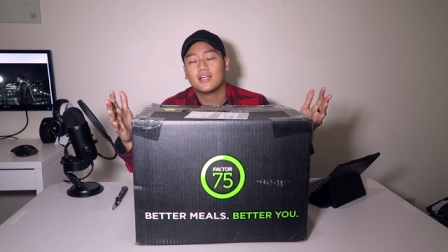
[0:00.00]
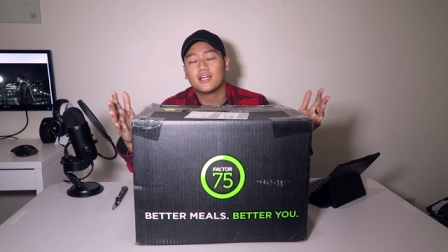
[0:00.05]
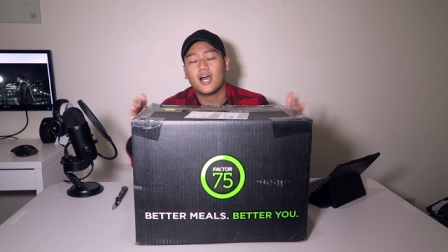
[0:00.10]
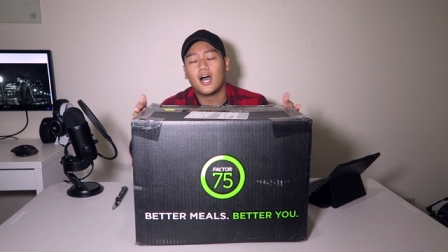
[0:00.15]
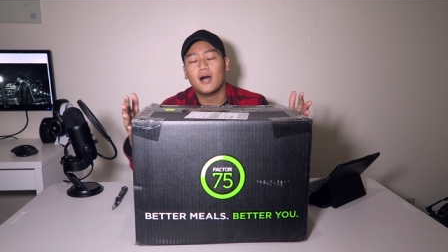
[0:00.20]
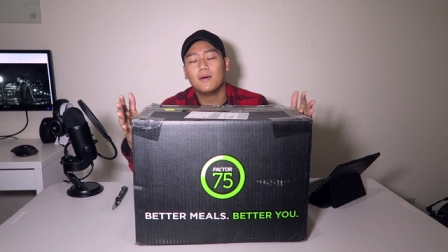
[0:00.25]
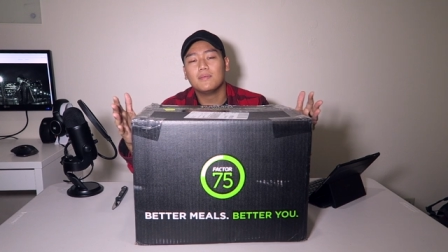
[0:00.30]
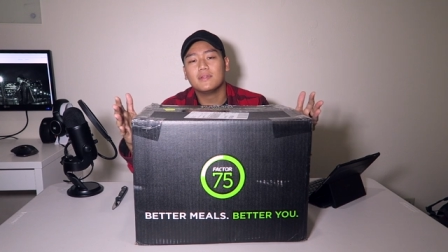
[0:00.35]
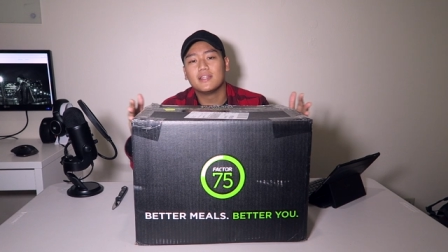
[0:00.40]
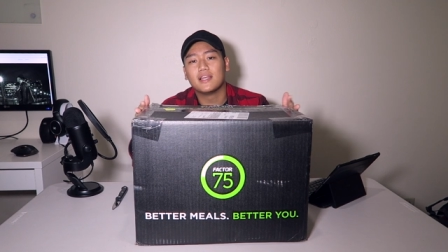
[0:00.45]

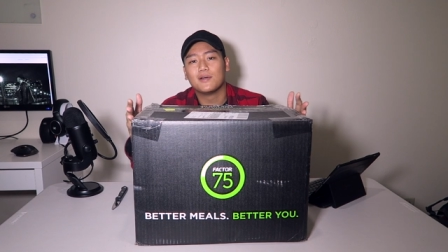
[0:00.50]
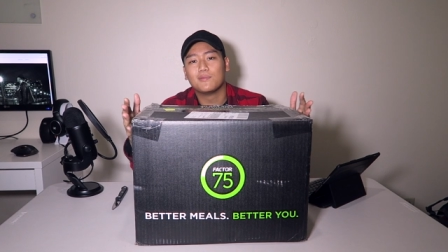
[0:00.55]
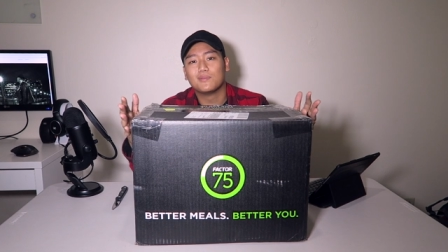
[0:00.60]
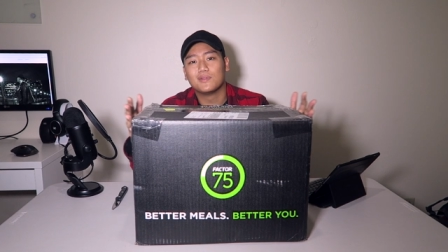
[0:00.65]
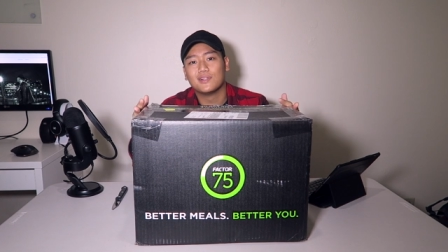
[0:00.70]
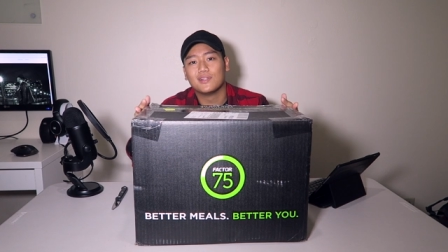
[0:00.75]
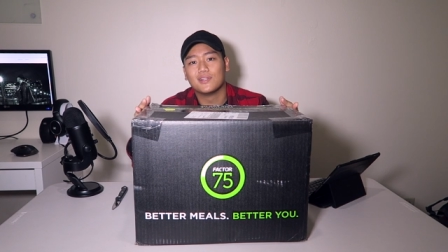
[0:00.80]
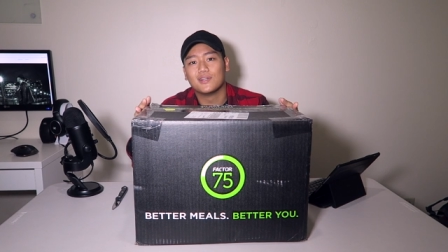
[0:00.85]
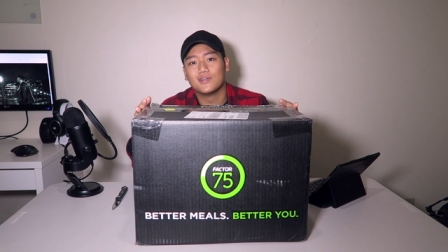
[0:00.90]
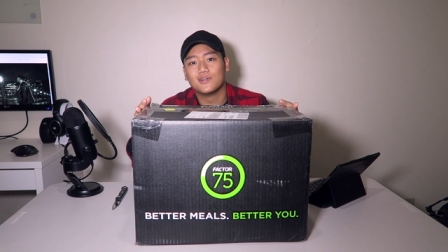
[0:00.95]
comment down
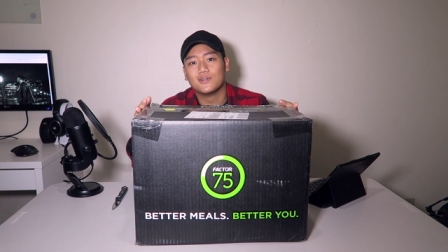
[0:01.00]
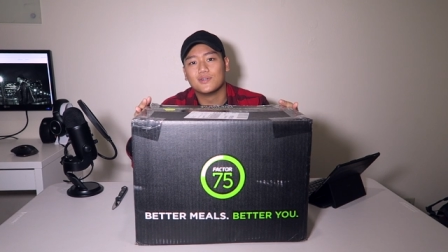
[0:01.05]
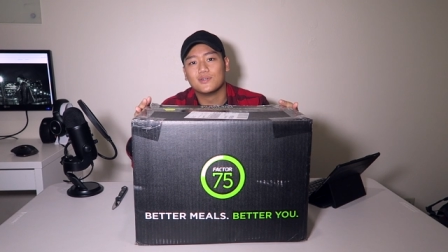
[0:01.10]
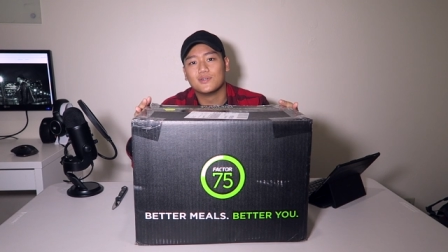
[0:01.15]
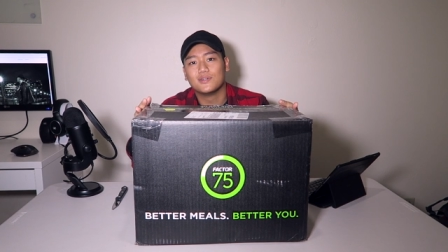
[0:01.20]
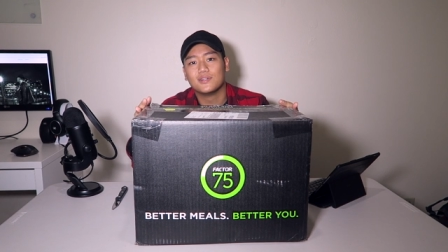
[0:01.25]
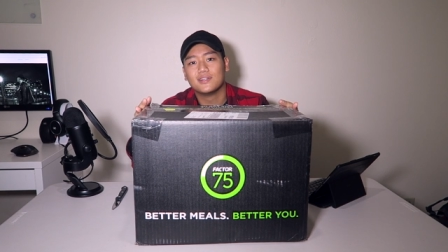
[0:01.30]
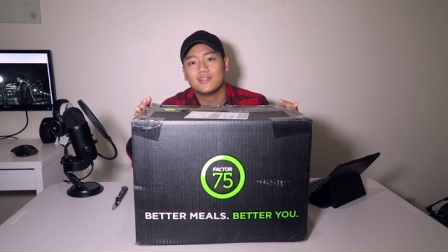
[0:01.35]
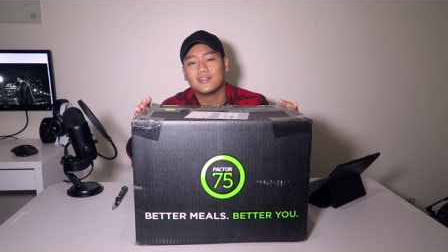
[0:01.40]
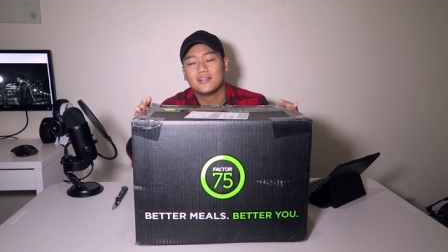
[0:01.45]

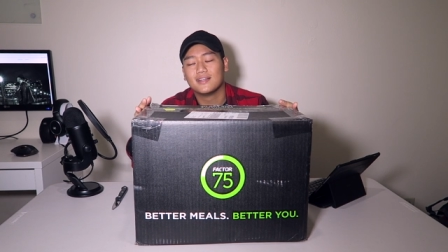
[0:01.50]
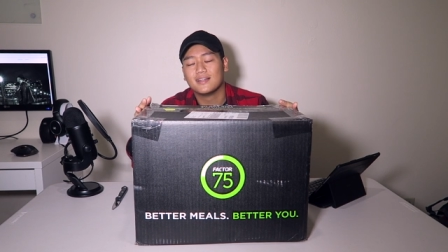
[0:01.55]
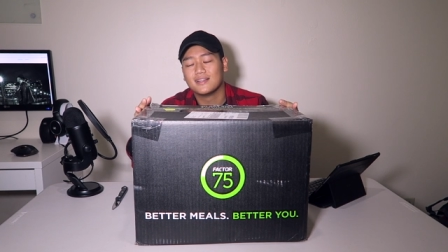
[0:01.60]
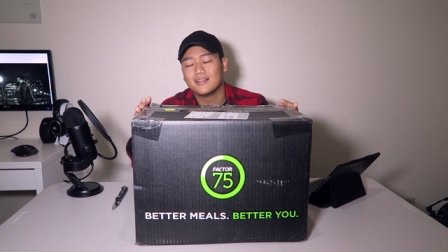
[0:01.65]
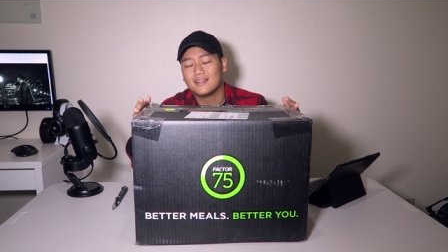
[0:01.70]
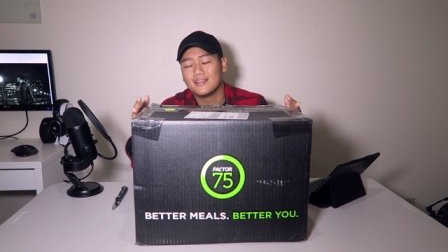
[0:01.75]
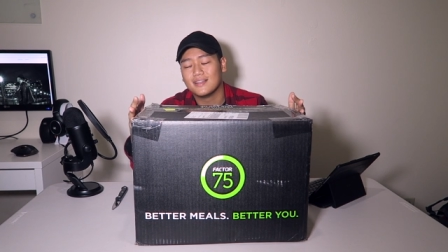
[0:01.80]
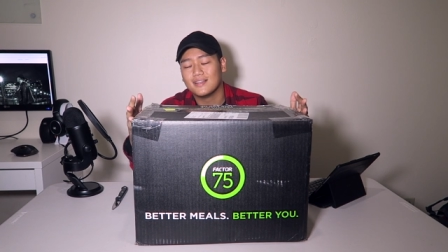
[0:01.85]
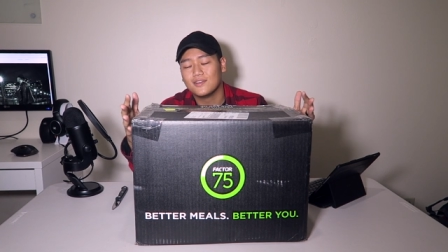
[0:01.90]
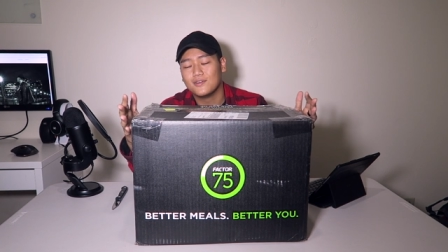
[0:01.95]
below.
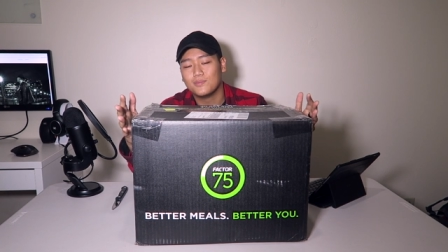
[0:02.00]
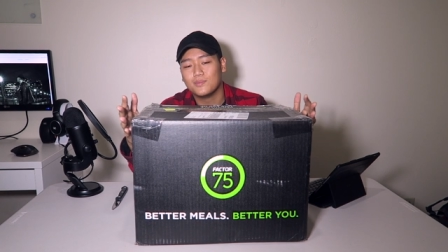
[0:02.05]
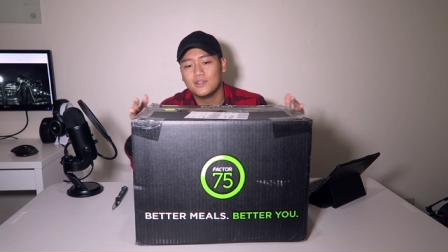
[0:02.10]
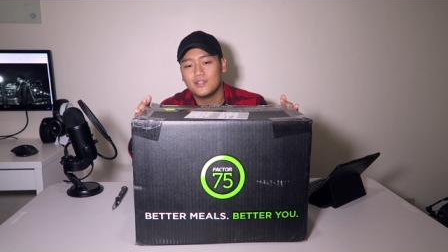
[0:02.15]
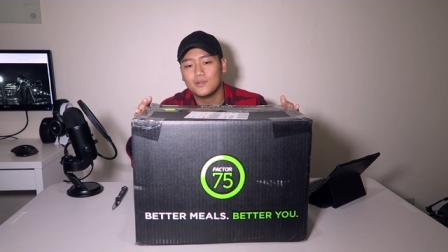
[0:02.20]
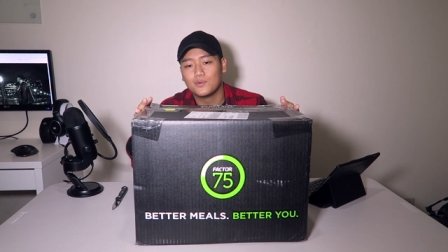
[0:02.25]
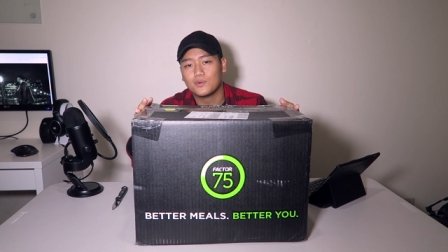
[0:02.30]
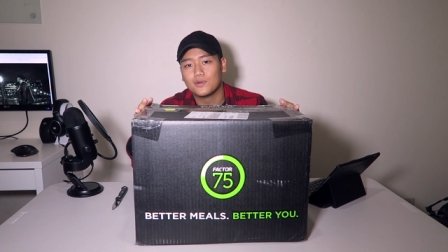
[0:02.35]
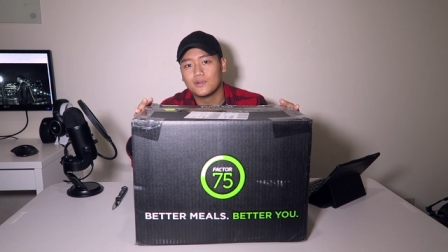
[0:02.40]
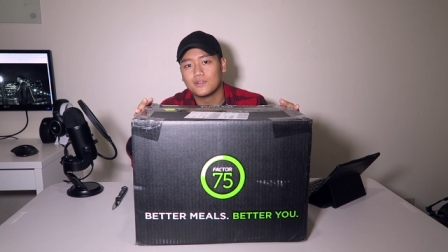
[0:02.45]
It would
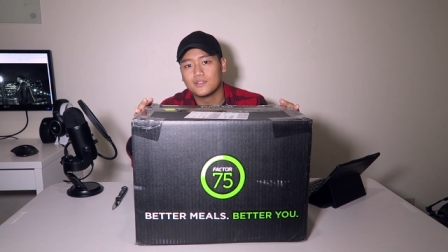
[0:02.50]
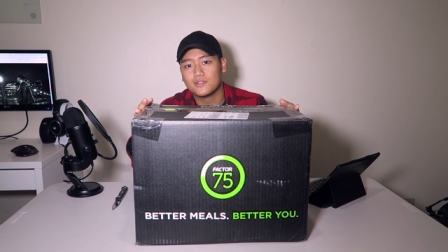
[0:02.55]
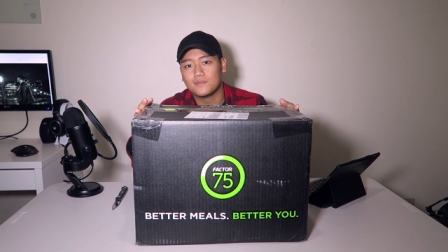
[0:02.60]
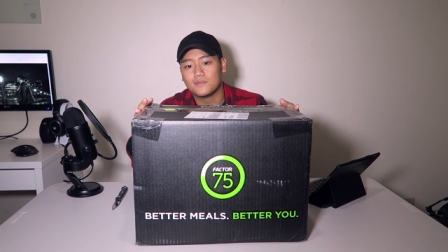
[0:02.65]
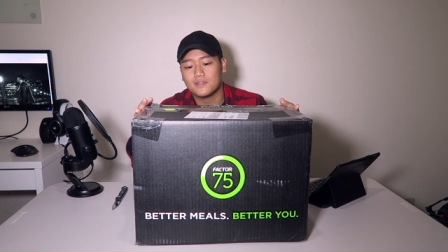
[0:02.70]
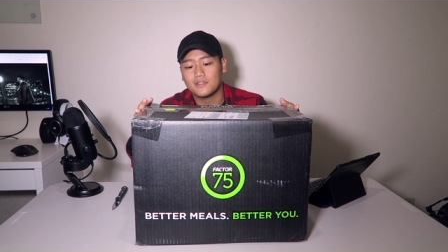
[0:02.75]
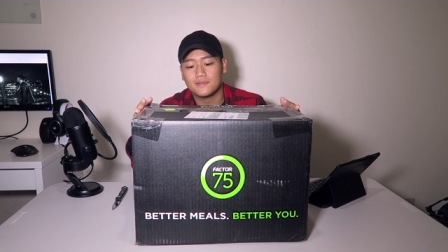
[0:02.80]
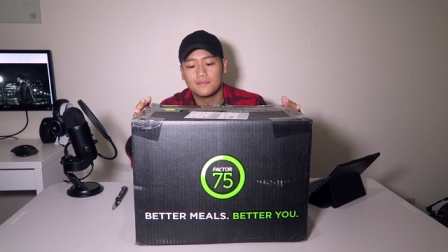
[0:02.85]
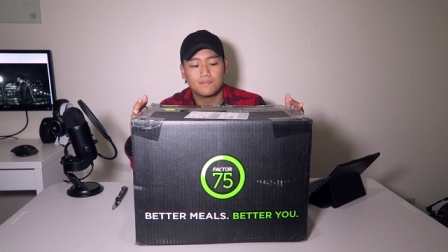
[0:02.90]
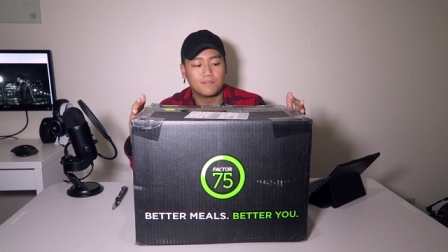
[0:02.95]
mean the world to
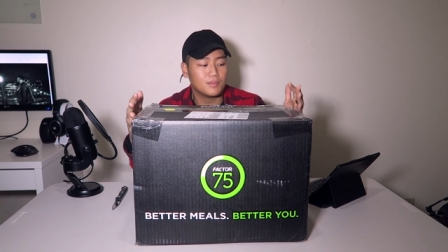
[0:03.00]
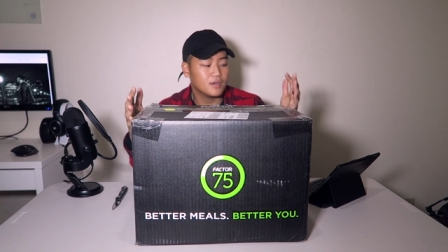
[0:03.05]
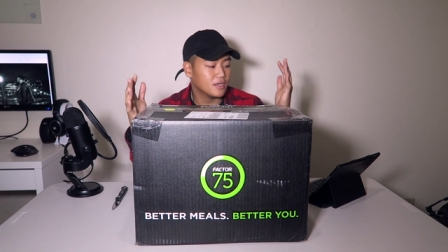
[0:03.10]
me.